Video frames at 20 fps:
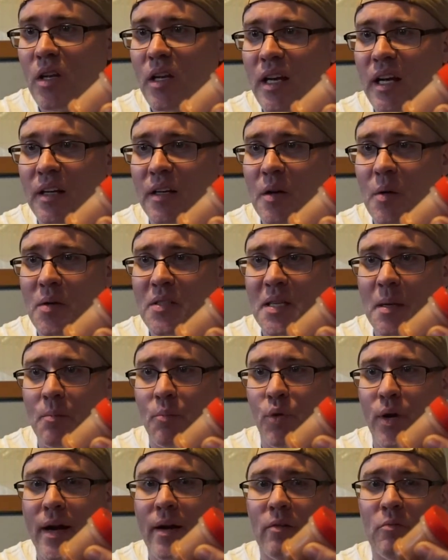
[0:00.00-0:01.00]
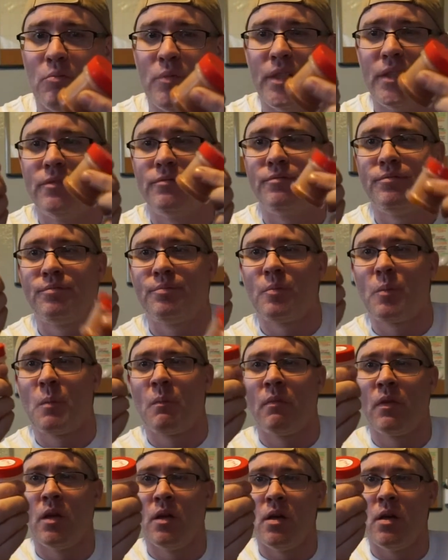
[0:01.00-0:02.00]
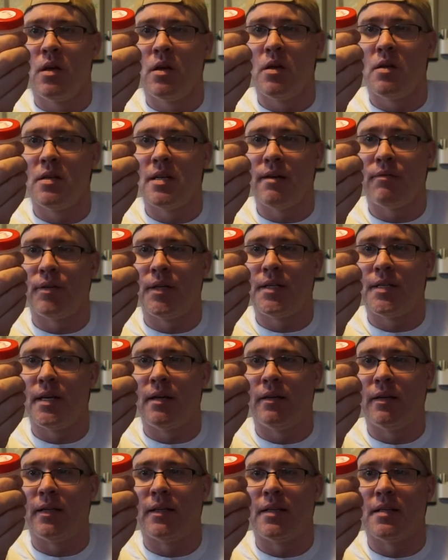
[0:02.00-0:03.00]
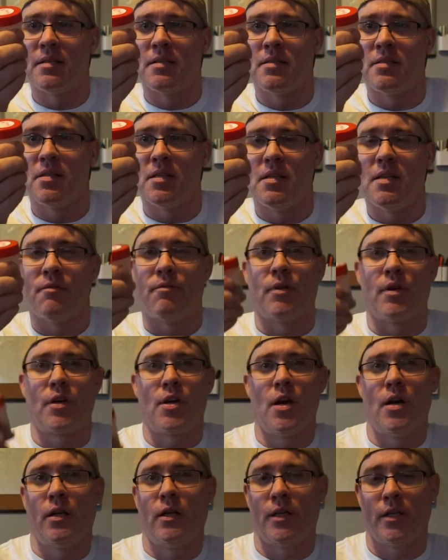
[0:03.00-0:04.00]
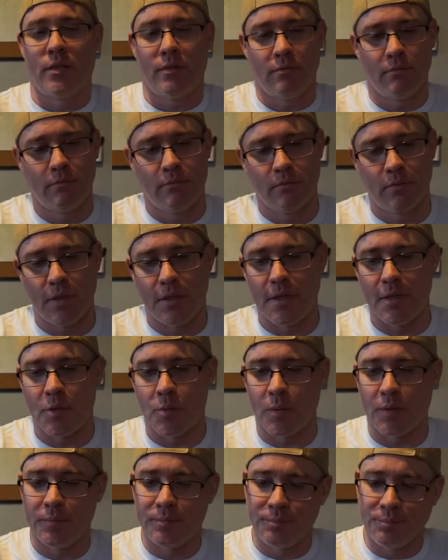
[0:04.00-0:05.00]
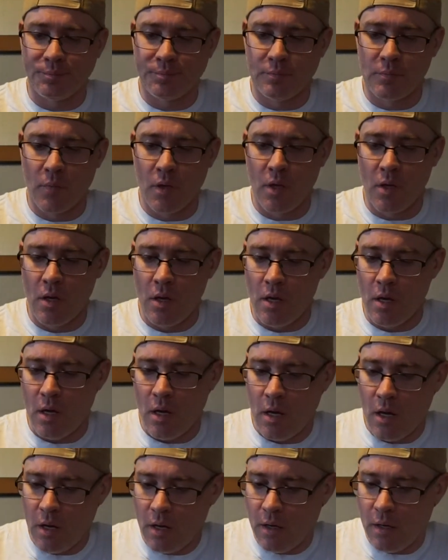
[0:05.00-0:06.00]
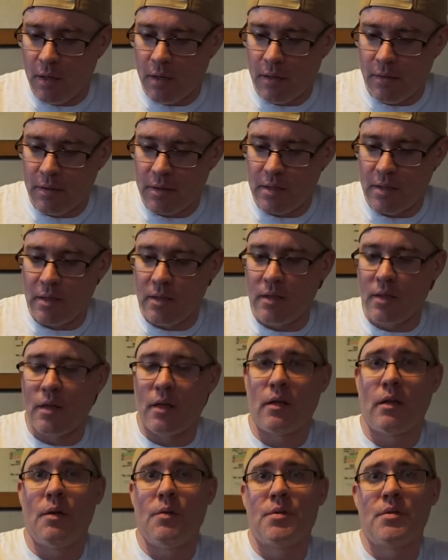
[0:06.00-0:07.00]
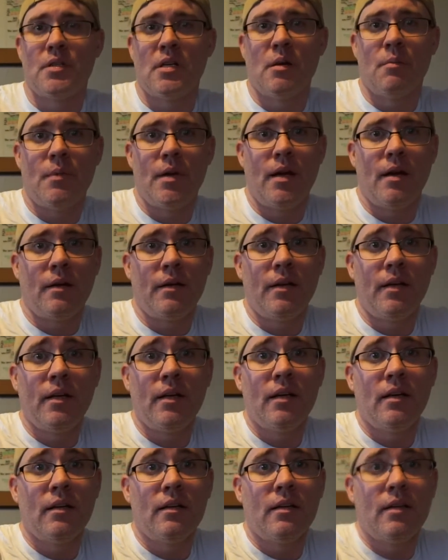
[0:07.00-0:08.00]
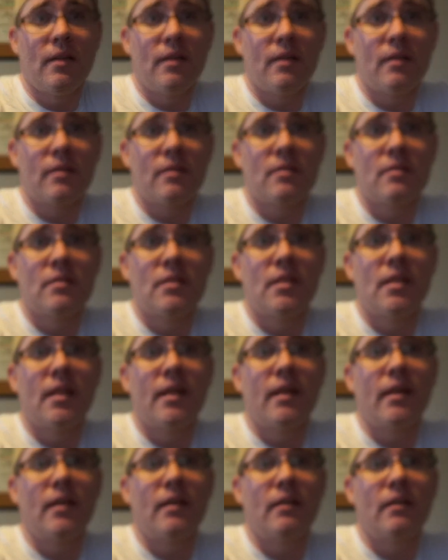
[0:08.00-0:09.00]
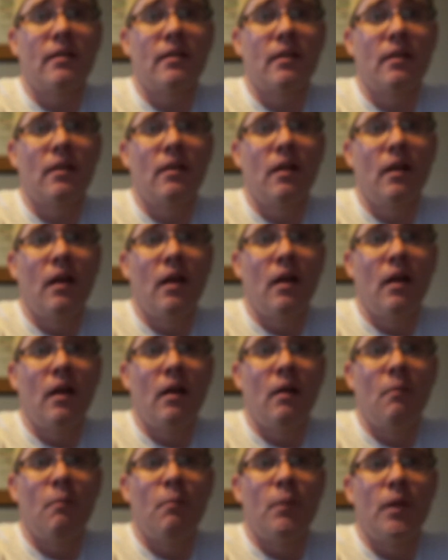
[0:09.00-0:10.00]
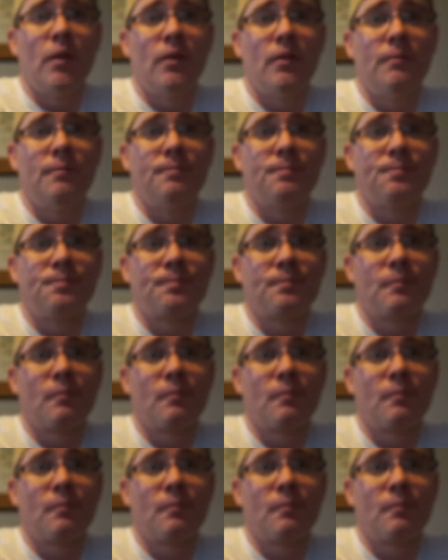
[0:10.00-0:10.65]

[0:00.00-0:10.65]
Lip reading: don't know, I want to say brown, but you can definitely tell that this is a different color than this one. See, get a close up down here at this. See that? Boom.